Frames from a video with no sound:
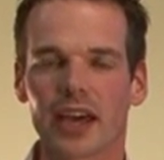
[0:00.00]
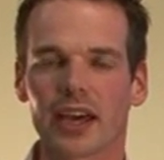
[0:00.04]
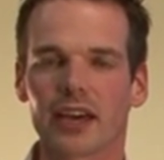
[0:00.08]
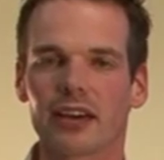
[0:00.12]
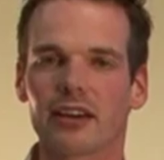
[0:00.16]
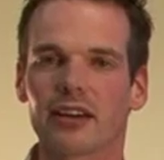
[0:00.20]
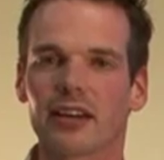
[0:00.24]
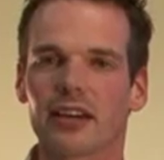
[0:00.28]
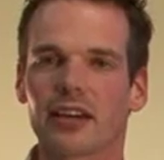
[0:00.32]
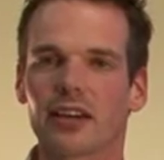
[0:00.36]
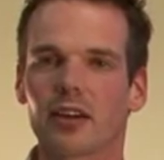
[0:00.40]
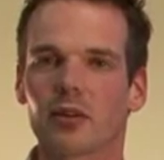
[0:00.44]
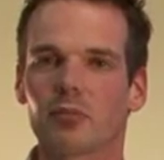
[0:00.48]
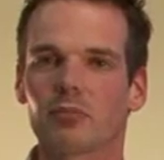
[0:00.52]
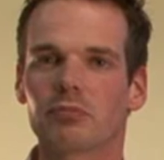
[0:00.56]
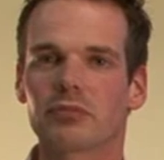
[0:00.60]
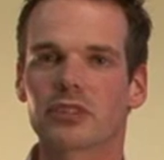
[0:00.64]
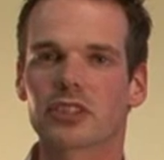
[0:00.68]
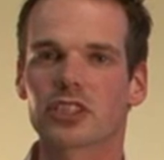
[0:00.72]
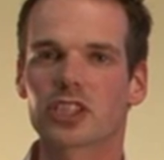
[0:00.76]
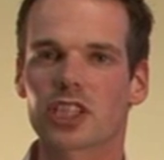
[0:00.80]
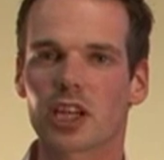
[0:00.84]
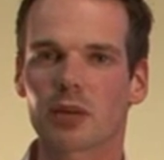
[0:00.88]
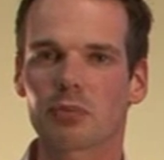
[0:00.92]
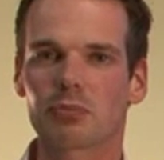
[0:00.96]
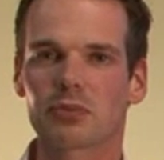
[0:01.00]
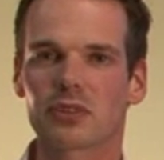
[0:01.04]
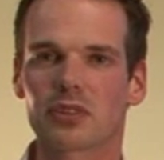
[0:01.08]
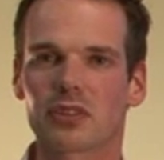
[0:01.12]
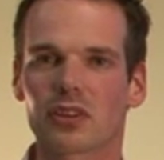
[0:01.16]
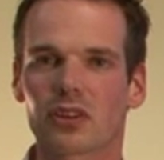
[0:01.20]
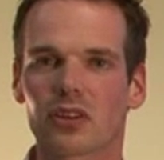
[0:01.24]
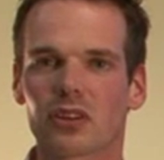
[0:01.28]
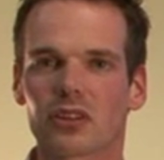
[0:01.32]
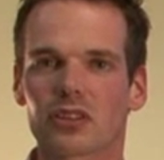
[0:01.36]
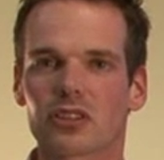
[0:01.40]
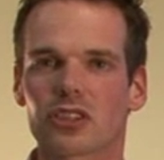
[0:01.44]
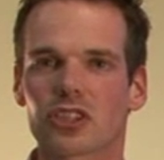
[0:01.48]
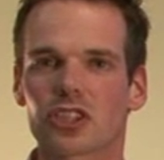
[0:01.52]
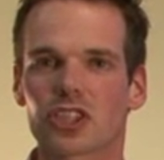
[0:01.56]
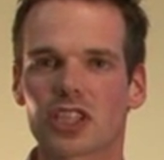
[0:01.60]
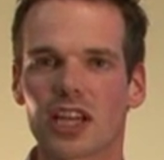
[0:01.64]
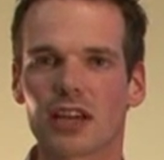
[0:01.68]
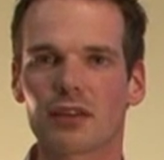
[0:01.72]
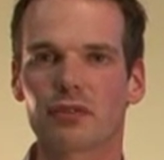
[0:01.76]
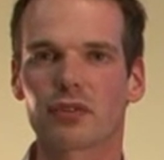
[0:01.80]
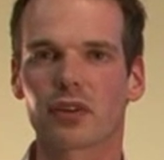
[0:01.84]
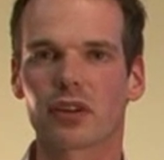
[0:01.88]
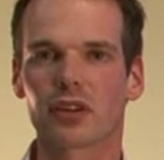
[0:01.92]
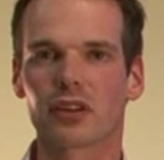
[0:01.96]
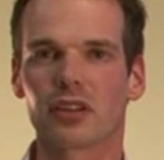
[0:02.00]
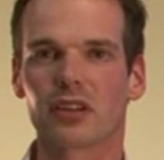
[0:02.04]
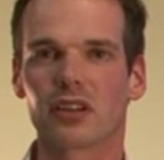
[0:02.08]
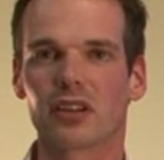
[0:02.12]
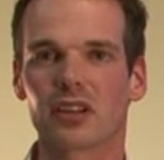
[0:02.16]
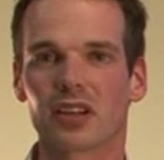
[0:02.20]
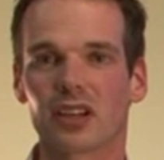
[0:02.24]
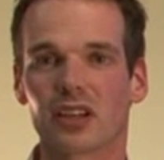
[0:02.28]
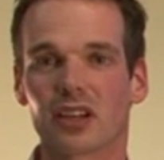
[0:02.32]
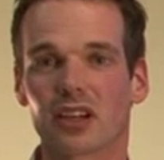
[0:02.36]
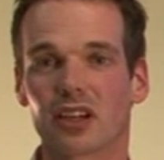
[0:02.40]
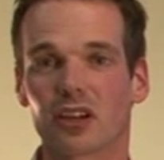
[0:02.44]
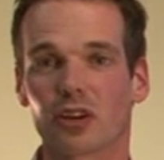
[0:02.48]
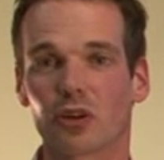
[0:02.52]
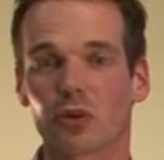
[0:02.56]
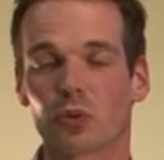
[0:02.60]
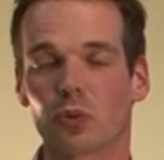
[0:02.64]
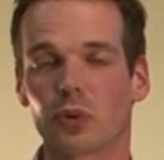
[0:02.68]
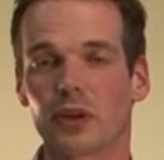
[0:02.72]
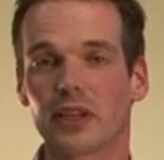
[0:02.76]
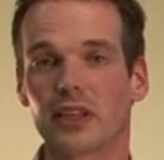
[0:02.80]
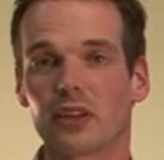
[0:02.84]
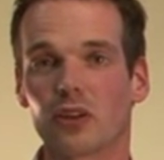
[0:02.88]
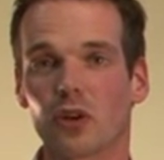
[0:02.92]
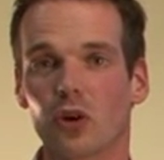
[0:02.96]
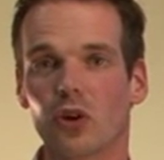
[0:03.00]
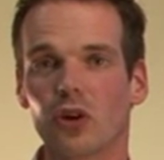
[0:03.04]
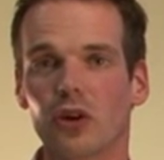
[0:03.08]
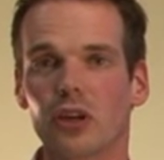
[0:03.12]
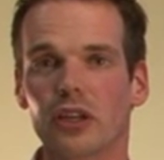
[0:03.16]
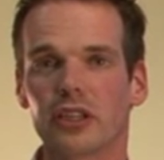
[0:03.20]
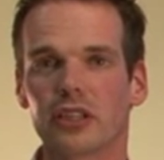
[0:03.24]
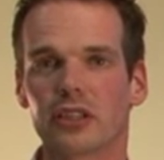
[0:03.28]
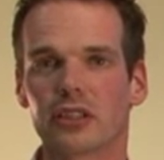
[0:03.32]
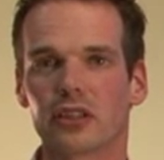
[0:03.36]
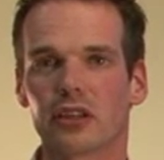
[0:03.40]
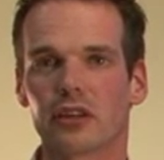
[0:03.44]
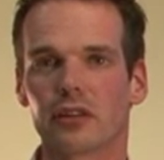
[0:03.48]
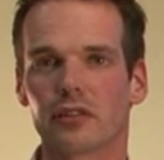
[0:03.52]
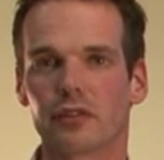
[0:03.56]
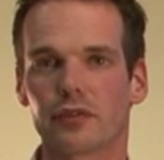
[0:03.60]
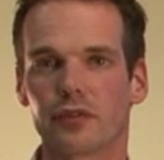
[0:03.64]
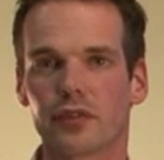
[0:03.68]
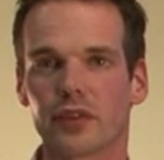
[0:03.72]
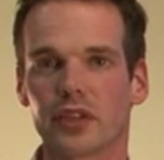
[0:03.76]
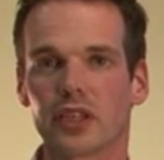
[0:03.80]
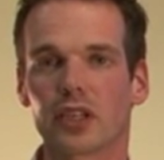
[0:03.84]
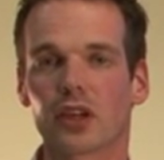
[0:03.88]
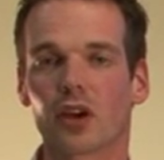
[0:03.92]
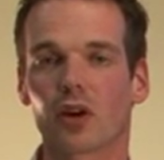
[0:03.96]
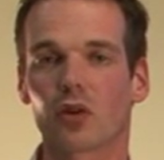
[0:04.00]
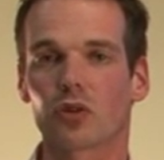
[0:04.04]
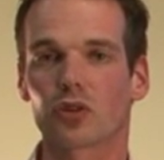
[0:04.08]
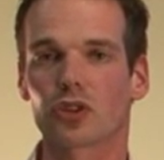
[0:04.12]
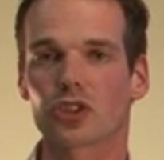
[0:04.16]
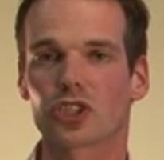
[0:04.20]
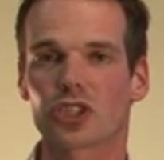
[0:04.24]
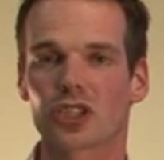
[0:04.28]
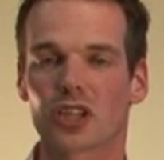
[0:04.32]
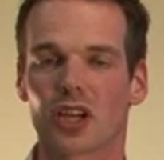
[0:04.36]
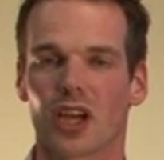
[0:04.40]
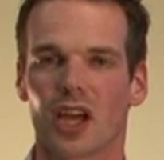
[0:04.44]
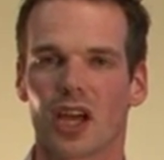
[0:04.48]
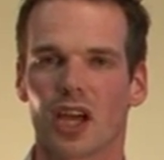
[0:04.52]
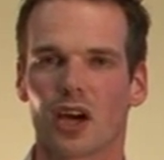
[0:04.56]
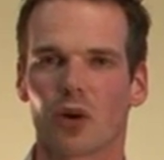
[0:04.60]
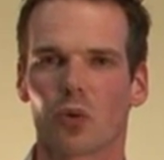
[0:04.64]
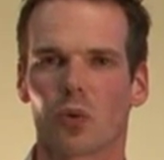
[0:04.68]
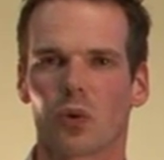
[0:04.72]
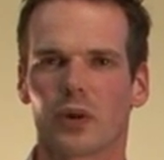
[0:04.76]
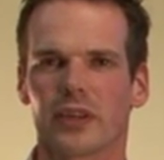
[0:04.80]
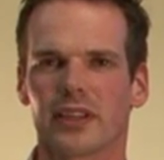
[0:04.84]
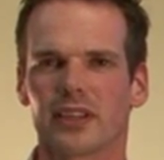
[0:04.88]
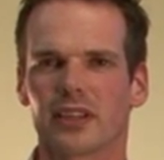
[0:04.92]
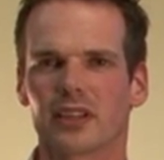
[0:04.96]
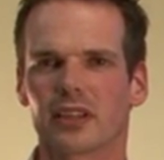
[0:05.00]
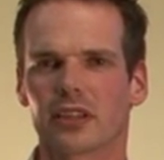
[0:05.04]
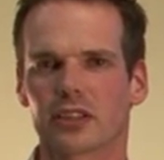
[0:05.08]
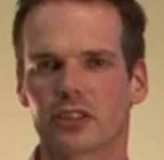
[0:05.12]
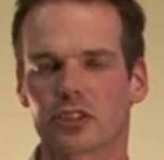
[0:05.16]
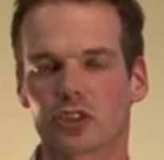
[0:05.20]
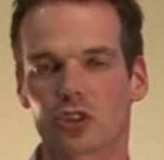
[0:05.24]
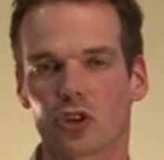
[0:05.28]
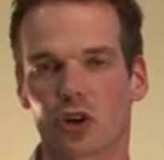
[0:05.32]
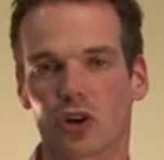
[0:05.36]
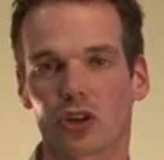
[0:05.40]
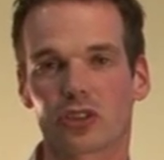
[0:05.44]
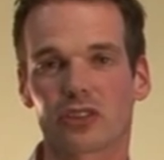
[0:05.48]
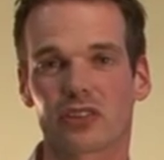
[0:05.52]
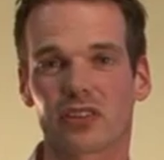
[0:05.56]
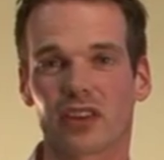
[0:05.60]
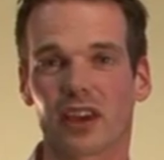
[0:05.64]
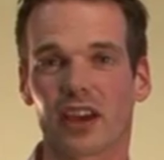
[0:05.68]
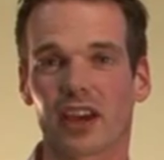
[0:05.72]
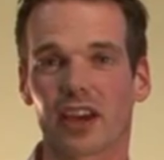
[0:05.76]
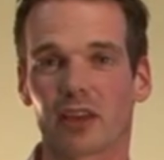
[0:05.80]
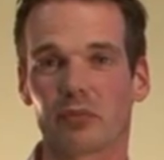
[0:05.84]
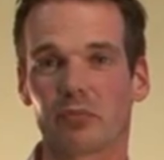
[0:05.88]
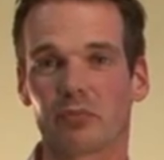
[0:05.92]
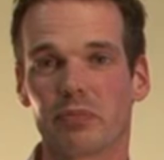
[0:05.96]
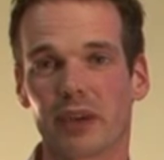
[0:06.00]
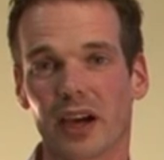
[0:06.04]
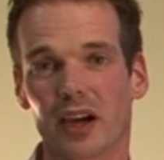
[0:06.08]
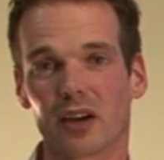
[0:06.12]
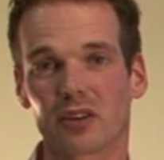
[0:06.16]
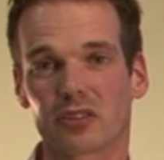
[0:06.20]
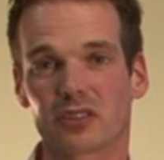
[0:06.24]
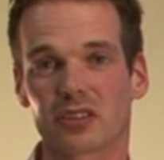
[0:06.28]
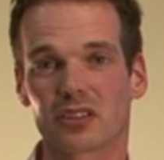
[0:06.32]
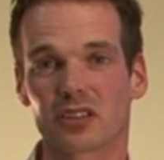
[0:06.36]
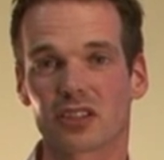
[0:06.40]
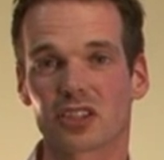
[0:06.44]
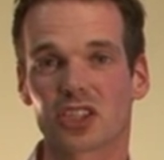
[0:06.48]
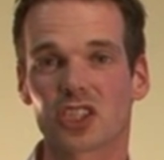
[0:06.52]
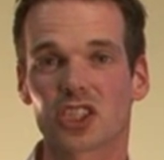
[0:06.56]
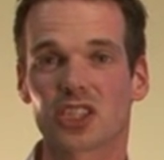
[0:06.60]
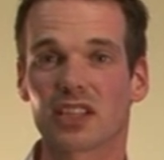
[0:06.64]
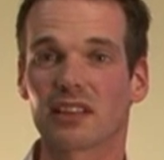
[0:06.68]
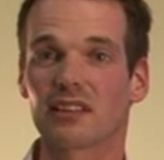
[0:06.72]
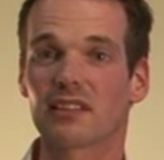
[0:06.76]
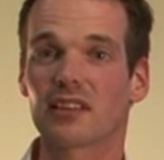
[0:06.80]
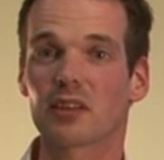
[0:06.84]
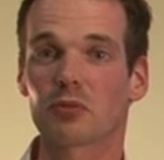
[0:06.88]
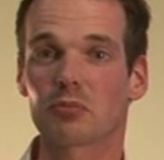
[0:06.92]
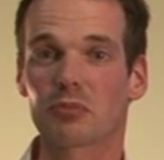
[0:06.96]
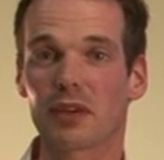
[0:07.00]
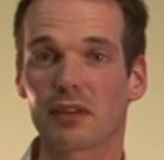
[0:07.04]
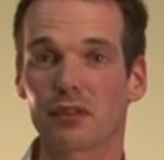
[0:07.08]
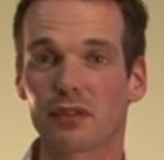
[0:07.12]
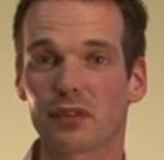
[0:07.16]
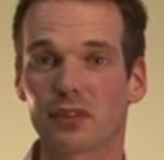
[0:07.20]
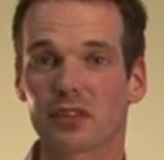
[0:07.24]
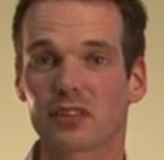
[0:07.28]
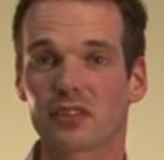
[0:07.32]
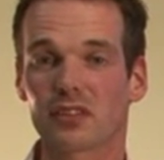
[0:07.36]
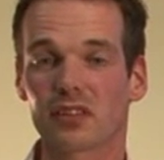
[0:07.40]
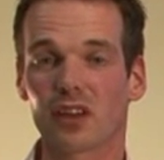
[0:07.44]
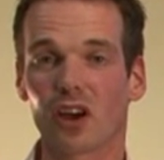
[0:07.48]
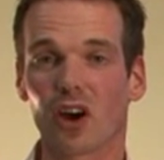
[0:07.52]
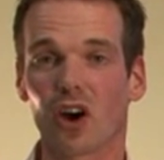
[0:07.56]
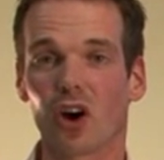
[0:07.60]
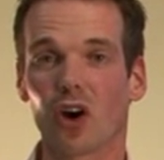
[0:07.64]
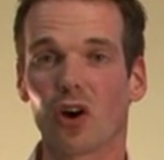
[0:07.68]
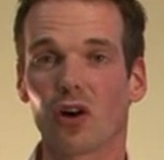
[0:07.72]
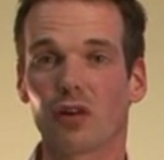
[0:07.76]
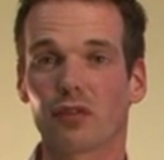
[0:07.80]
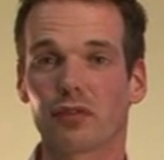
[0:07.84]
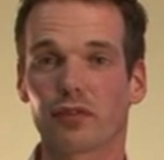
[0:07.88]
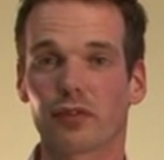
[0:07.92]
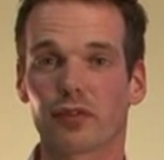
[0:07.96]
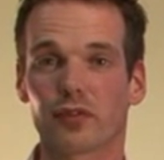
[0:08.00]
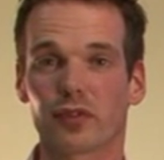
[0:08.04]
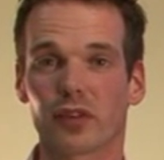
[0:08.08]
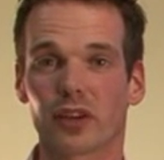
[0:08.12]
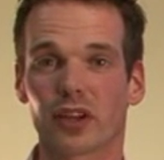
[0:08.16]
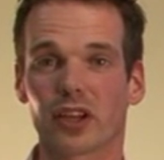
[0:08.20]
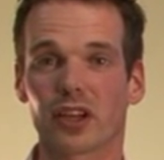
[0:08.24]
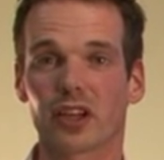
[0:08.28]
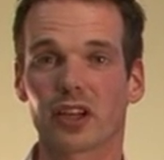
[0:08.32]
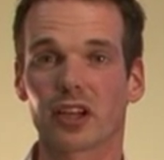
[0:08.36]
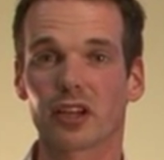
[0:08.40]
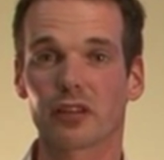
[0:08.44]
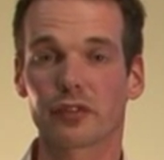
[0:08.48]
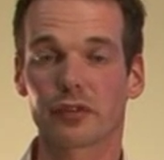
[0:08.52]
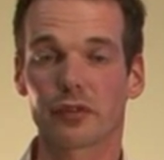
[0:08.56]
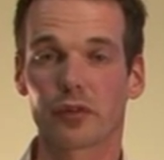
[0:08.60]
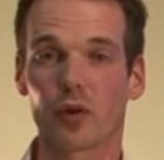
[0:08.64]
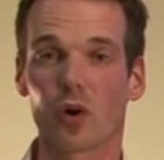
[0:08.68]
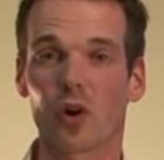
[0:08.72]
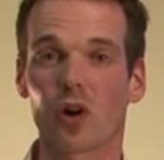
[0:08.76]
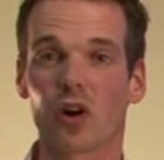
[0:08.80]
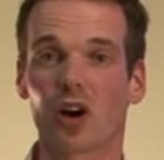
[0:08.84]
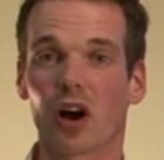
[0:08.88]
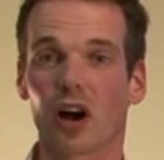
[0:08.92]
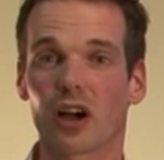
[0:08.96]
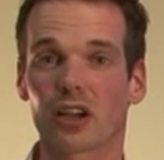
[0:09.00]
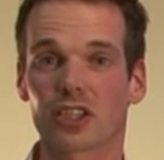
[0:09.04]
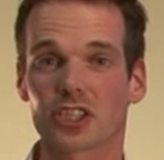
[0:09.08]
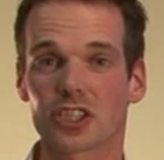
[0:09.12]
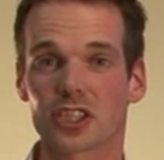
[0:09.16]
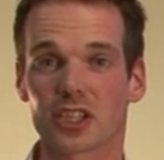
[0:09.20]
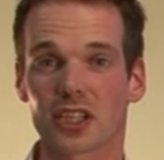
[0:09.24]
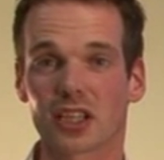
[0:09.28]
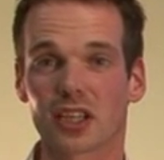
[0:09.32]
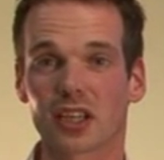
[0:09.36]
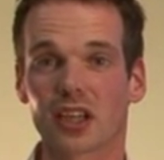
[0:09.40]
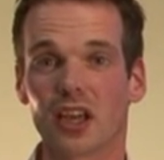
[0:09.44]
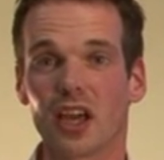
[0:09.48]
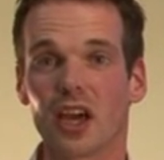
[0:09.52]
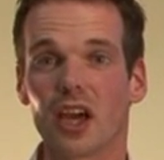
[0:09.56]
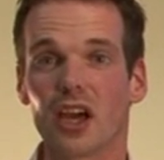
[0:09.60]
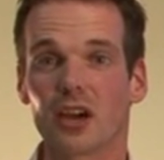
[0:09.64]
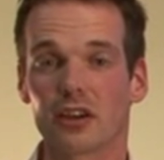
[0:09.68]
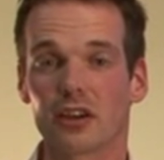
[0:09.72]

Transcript: Chapter 7, in earlier videos we talked about the static method of forecasting,